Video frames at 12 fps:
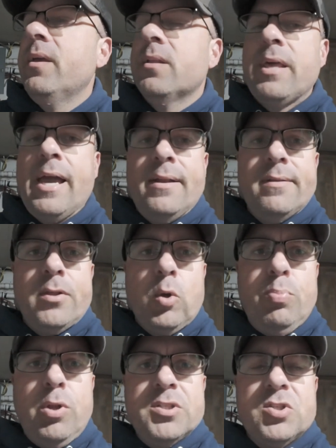that they're
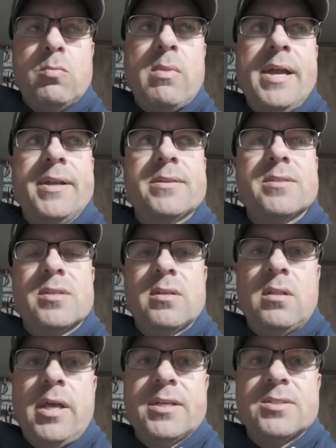plus or minus
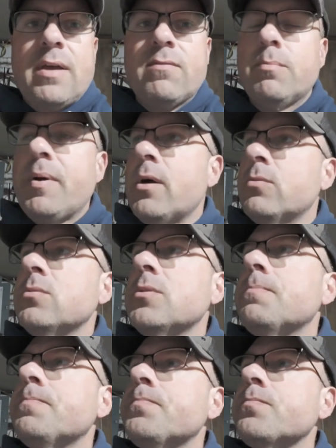like 7 pounds,
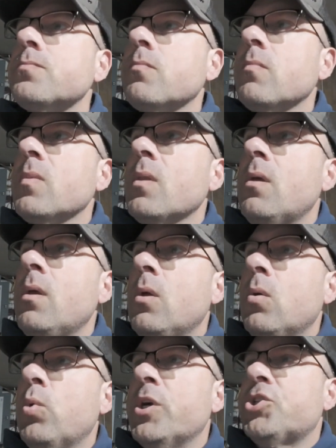
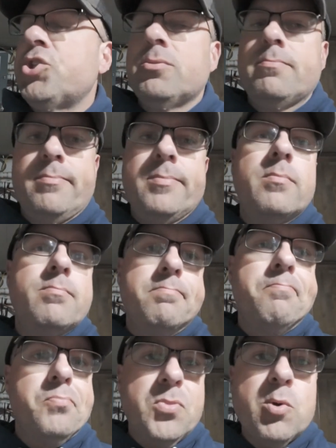which
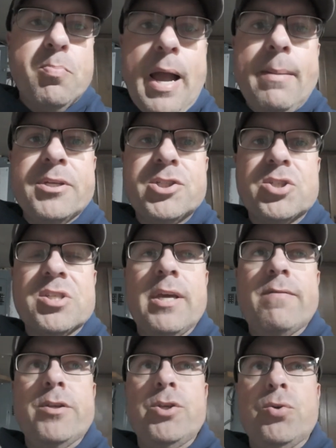they're probably just
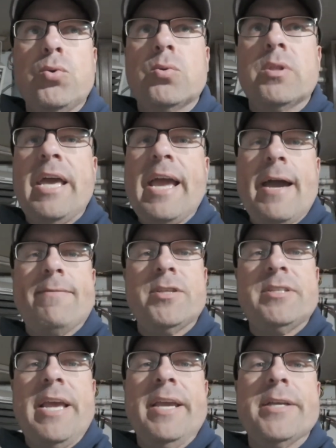giving you. They have to
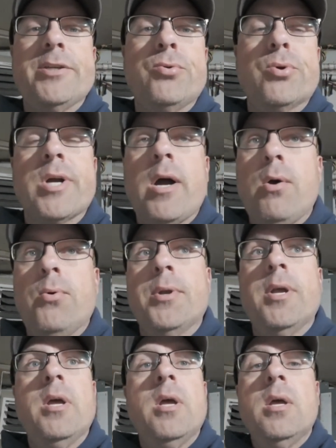take into
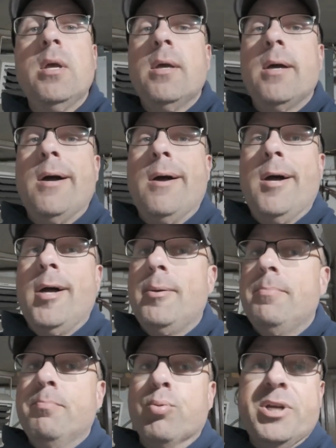account
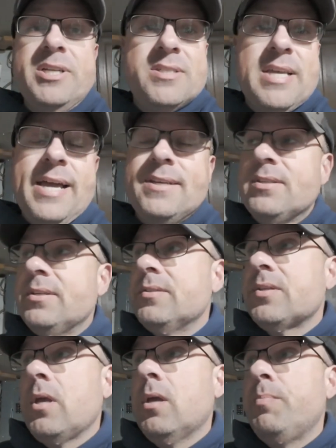breed
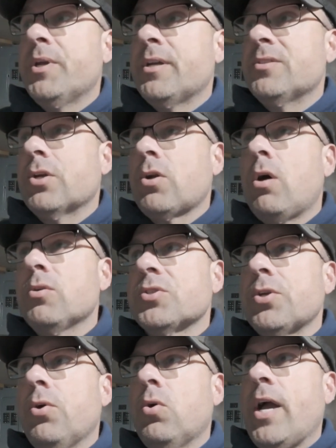sizes, because they're
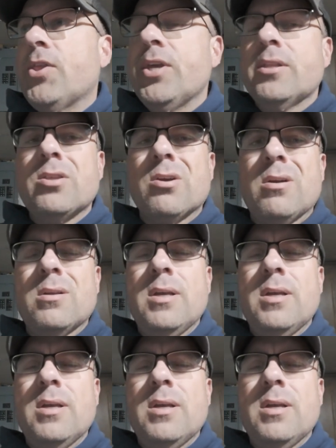also, I can't